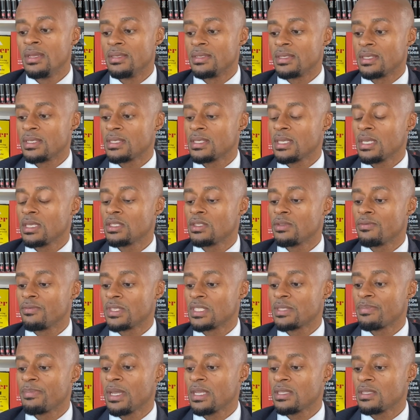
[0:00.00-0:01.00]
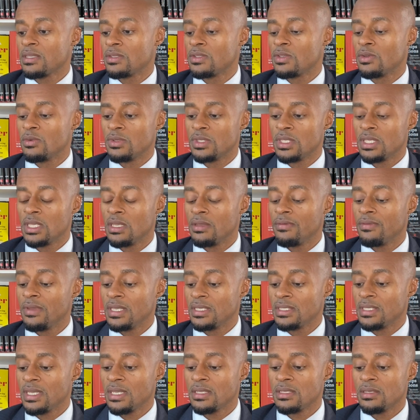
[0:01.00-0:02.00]
the success you've expected to achieve
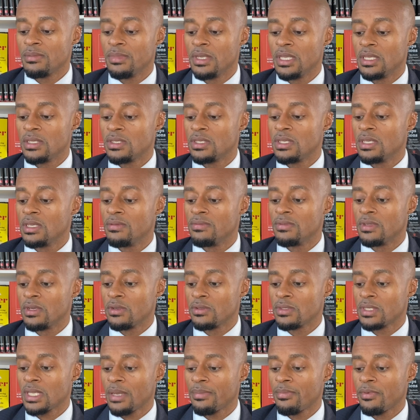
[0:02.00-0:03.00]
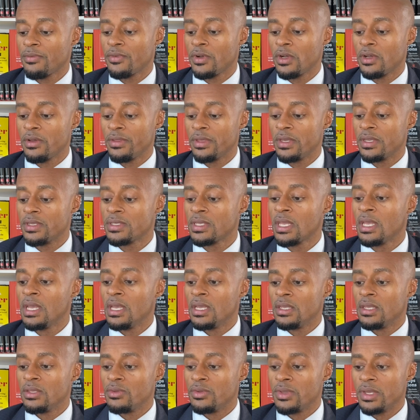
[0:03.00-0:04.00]
has yet to be achieved. And on top of all this,
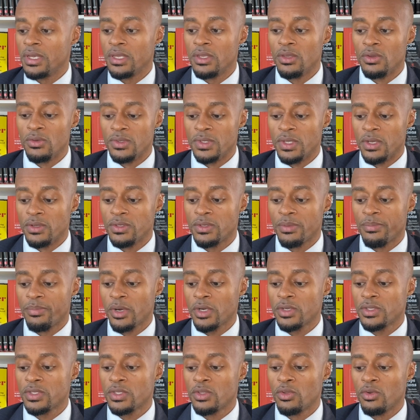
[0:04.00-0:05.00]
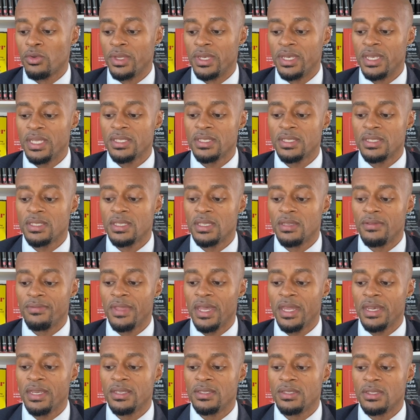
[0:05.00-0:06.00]
you get a huge dose of personal initiative.
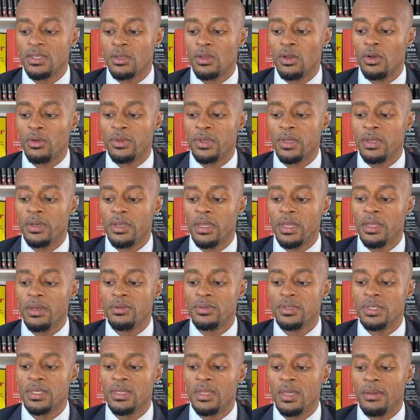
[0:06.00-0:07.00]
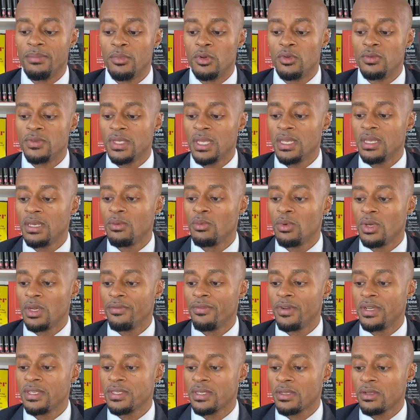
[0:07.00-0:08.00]
That is the go-getter energy that moves any one
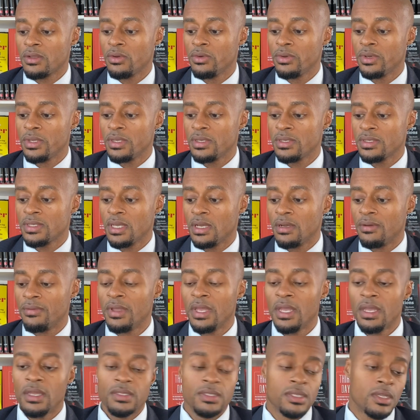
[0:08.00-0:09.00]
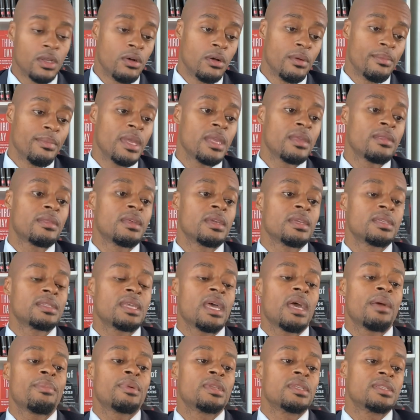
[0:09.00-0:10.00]
of us, including yourself, to go and make things
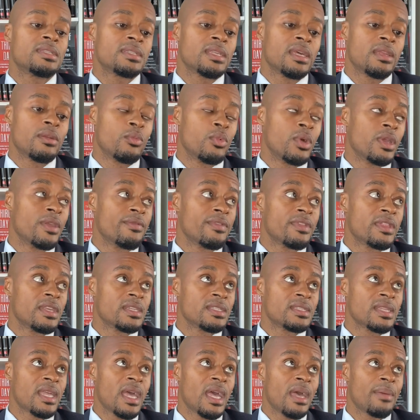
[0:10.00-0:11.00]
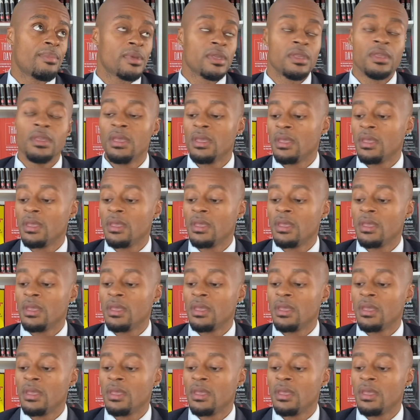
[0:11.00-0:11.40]
happen instead of waiting for things to happen.